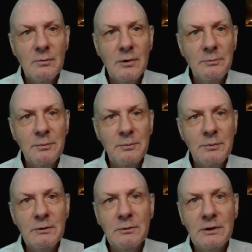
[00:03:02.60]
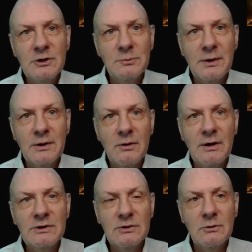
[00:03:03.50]
But being released by
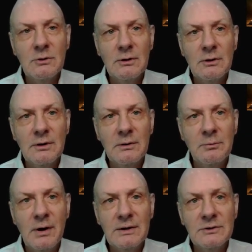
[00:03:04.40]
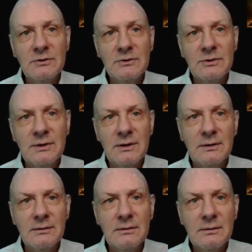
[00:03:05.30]
Christ and no longer in bondage to
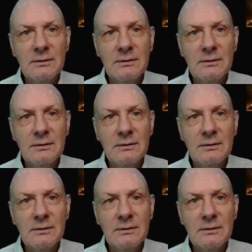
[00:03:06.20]
sin